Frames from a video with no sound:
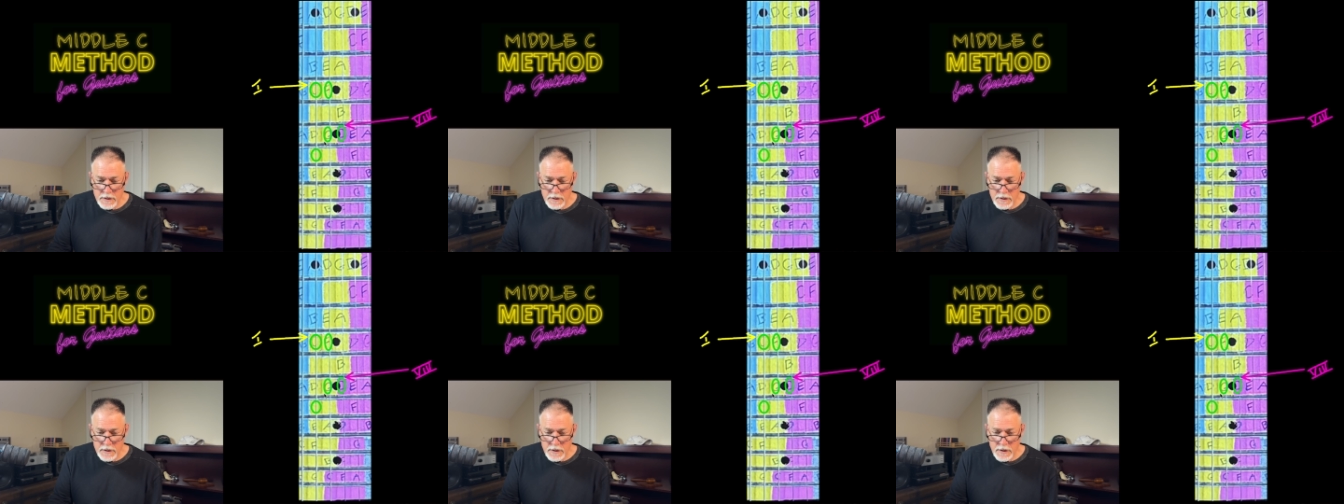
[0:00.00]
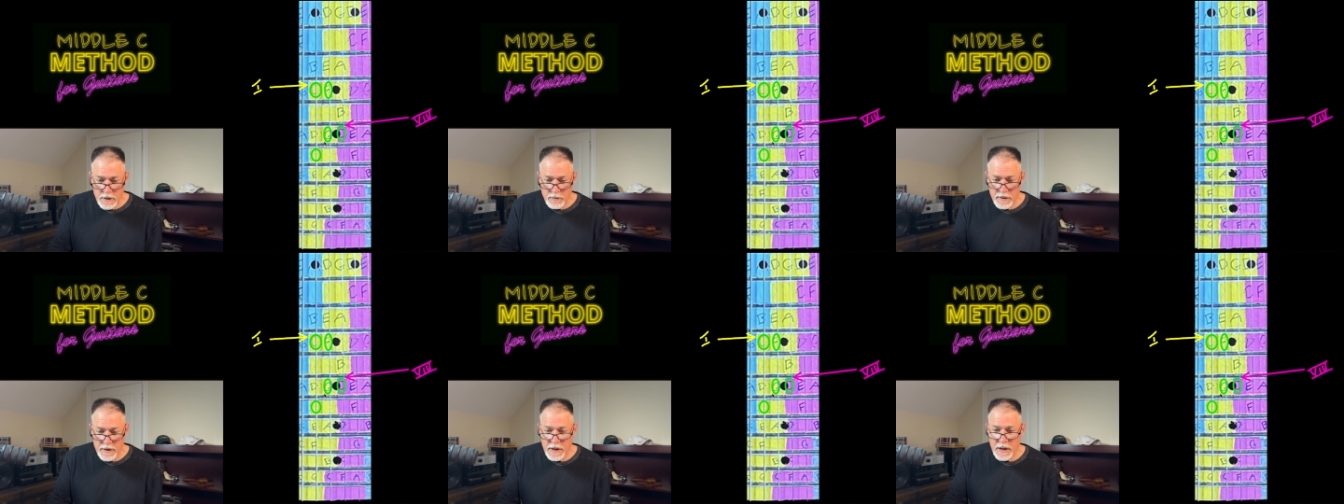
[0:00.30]

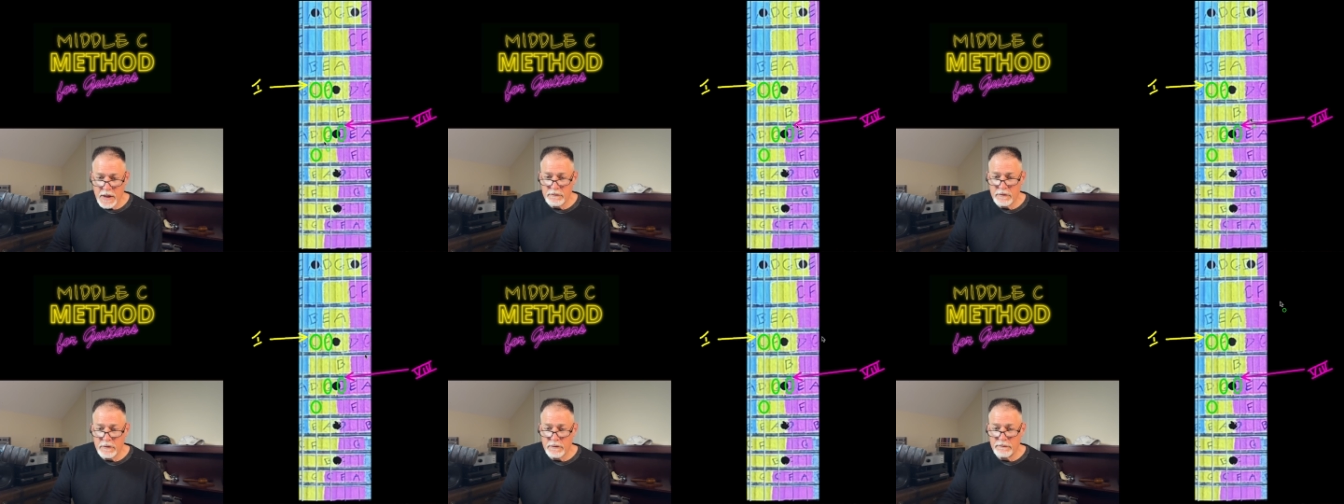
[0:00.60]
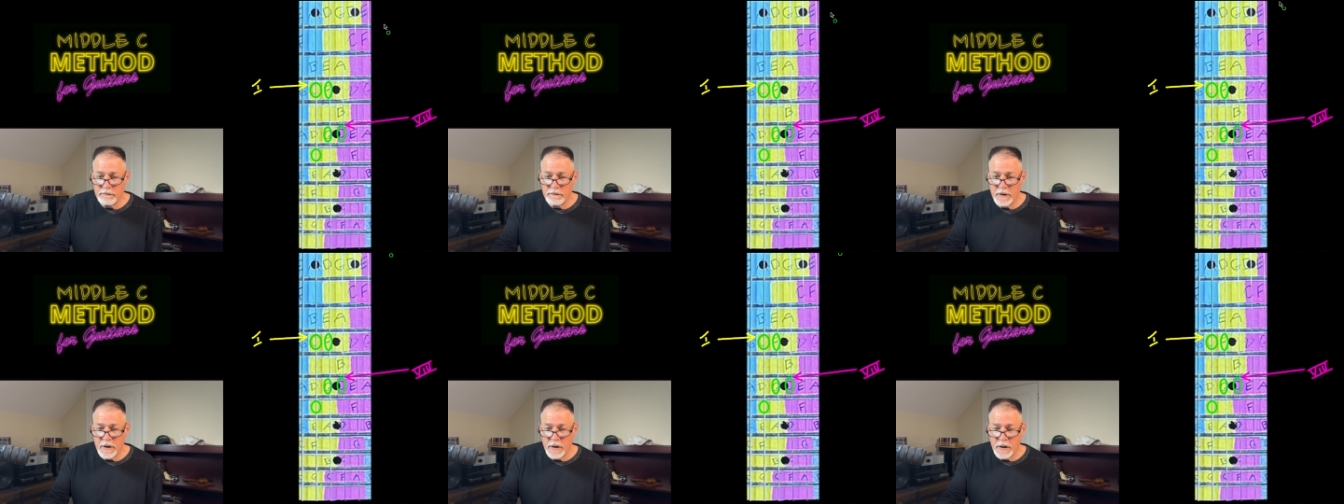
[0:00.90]
and we have our
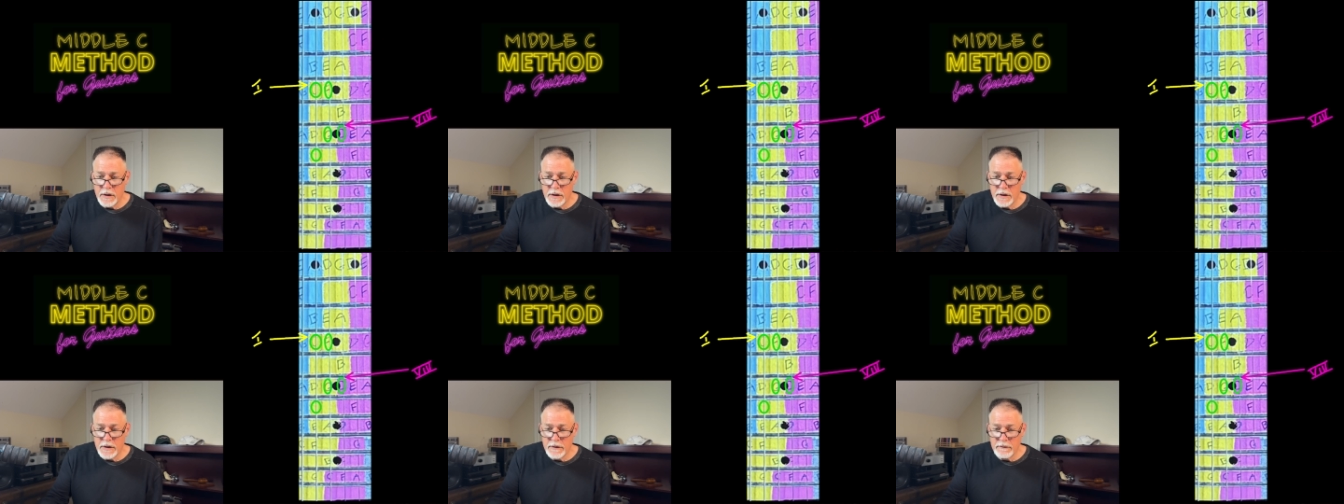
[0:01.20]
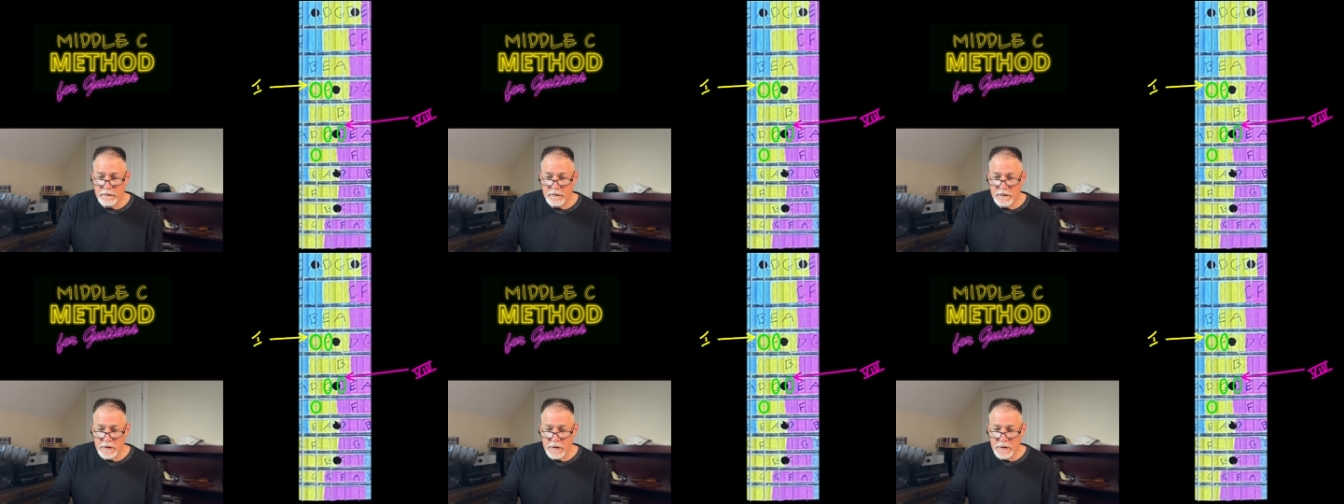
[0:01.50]

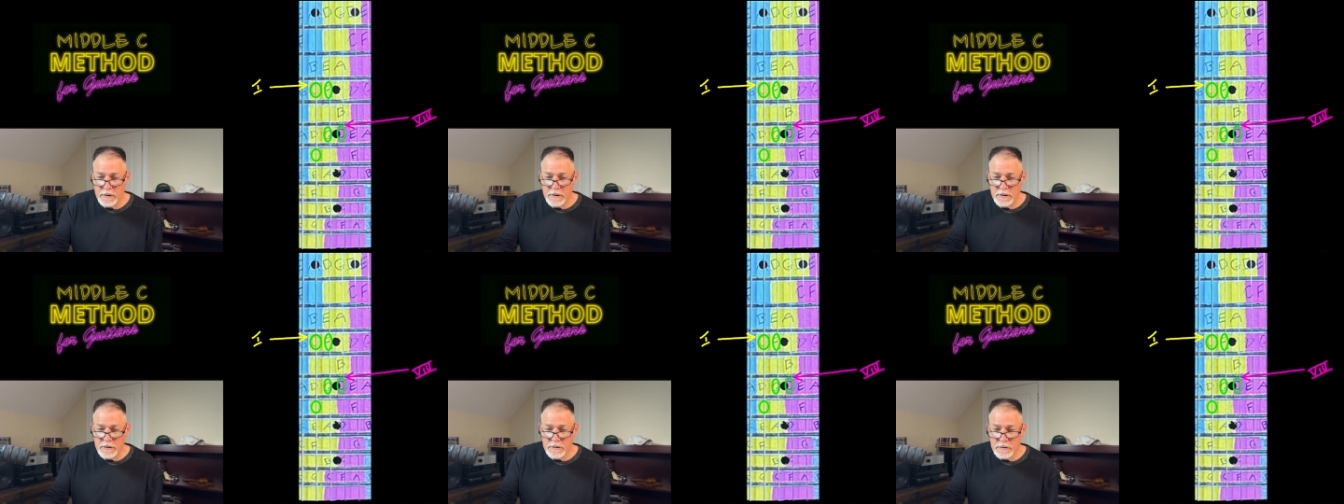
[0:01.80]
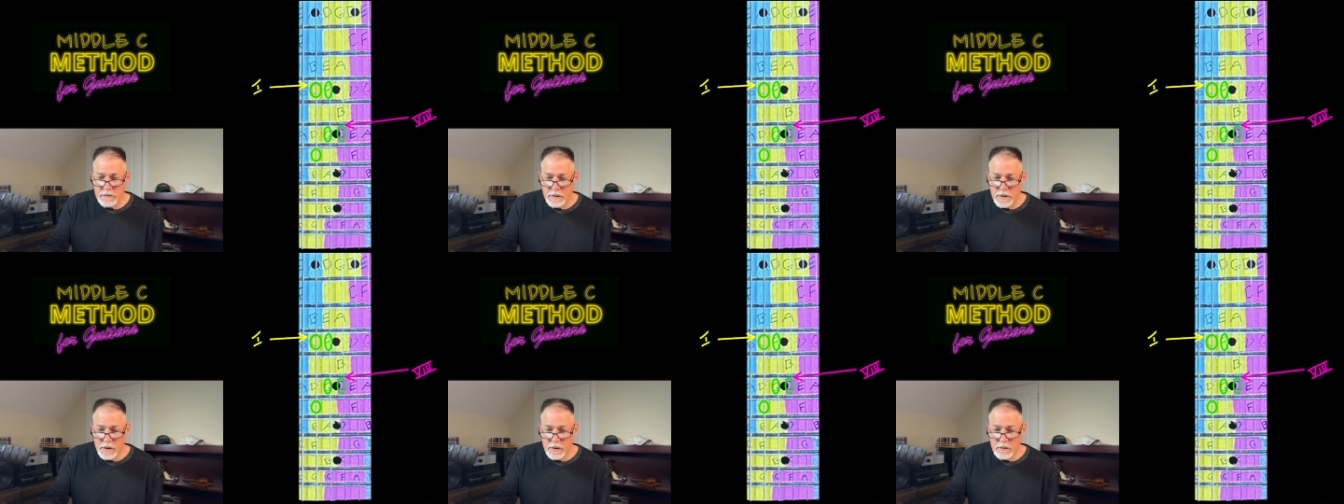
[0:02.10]
5. So I'll